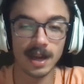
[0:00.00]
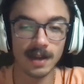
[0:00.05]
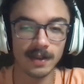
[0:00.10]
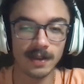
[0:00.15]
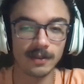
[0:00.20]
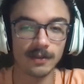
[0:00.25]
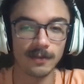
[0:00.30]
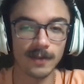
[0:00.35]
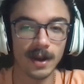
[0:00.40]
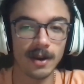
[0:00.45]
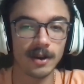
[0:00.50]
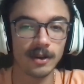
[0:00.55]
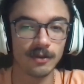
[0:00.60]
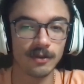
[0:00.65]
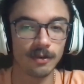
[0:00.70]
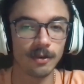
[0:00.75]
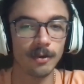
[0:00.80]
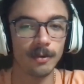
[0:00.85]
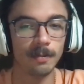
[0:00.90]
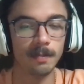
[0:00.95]
That's very
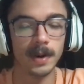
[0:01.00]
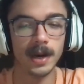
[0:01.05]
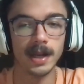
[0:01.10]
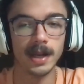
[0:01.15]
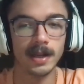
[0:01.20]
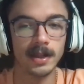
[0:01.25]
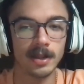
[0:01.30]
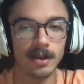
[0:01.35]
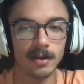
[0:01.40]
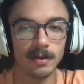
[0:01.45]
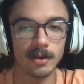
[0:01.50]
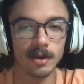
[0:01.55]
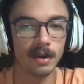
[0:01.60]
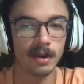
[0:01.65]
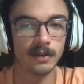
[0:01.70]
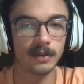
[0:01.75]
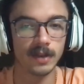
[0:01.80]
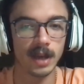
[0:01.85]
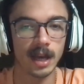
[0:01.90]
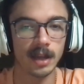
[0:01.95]
true, but you're
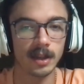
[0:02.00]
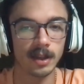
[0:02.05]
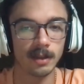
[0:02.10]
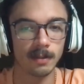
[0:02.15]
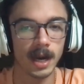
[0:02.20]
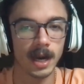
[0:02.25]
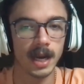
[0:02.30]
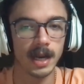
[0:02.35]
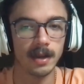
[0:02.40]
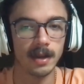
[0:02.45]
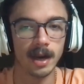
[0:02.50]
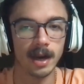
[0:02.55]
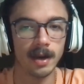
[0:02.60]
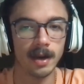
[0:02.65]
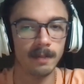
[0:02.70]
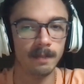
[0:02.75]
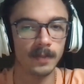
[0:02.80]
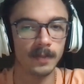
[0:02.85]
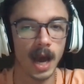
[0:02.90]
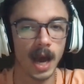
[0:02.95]
exactly right.
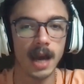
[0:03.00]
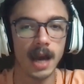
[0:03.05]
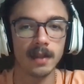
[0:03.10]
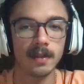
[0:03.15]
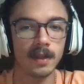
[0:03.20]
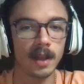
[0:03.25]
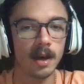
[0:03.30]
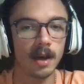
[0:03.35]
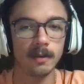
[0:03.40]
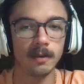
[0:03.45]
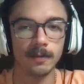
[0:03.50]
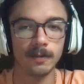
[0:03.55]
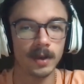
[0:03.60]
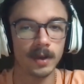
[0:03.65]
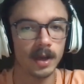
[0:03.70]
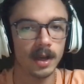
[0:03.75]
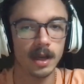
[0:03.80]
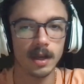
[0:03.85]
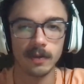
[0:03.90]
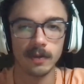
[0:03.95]
I loved
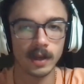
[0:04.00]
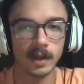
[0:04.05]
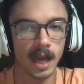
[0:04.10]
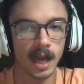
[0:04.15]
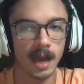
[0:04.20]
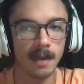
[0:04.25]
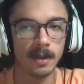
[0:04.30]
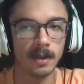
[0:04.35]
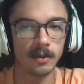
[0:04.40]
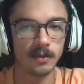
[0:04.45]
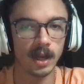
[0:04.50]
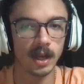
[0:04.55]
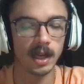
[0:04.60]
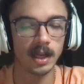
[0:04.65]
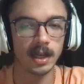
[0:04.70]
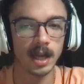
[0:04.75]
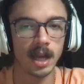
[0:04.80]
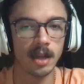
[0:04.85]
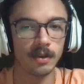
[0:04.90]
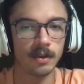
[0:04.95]
the game that
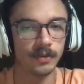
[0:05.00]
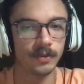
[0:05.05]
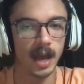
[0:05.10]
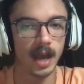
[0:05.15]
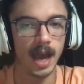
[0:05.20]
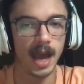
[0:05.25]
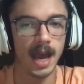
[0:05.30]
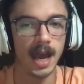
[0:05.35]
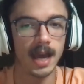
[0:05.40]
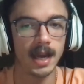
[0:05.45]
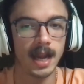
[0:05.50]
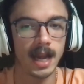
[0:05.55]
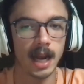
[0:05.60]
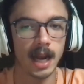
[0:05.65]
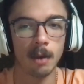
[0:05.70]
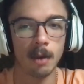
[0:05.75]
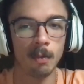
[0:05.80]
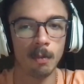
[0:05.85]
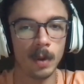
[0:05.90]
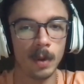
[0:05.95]
Jaden Daniels had, and
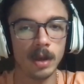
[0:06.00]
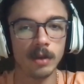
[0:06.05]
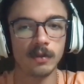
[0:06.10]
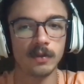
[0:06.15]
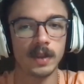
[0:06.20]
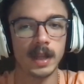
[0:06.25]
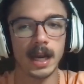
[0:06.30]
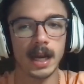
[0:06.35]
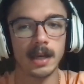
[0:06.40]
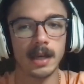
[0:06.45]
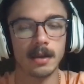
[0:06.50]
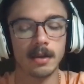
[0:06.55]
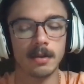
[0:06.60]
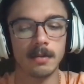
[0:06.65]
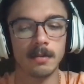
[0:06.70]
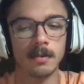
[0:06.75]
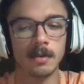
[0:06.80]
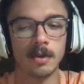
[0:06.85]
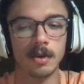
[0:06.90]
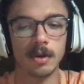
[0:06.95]
I wish that I
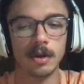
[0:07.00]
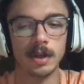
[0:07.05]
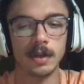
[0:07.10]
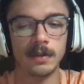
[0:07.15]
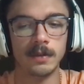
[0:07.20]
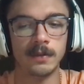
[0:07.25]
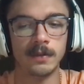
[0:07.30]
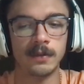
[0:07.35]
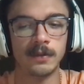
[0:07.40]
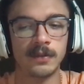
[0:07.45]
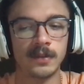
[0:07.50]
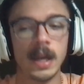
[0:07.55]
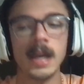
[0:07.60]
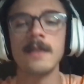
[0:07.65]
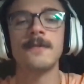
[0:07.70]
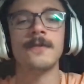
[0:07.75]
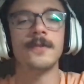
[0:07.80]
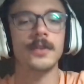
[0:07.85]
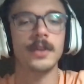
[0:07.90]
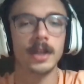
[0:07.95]
could
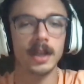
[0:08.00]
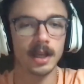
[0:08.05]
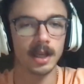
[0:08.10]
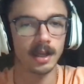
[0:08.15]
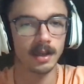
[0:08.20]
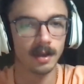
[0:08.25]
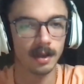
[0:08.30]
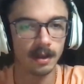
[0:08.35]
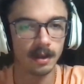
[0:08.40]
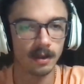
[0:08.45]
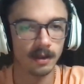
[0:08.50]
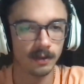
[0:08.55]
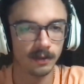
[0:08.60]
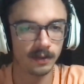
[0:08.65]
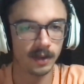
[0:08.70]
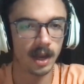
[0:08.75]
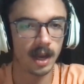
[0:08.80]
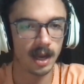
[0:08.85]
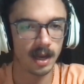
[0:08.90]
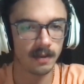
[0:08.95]
safely
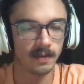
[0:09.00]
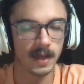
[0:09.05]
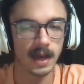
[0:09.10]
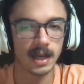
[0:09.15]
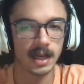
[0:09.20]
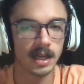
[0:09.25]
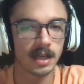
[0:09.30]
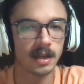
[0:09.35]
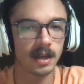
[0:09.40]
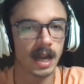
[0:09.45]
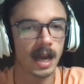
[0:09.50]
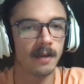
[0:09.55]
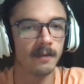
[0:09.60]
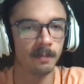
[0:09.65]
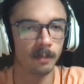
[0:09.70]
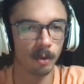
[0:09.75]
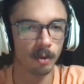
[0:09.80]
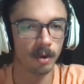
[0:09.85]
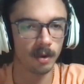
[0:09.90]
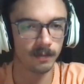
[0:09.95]
say that he could have
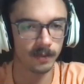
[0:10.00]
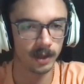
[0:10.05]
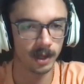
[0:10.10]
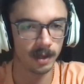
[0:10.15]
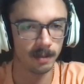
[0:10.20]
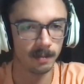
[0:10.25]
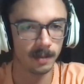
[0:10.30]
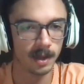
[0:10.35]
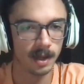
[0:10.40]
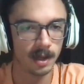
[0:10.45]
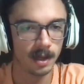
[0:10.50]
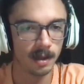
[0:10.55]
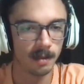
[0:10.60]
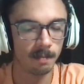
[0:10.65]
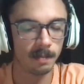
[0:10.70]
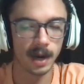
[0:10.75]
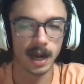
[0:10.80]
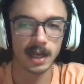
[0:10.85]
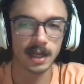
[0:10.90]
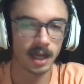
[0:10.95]
more of them,
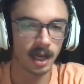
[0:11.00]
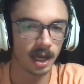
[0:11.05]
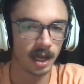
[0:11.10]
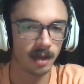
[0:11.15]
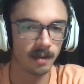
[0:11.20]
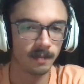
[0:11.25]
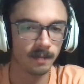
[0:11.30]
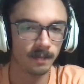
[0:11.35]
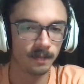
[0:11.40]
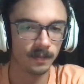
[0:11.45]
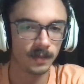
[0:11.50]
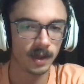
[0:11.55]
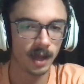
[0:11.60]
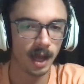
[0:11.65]
but I can't.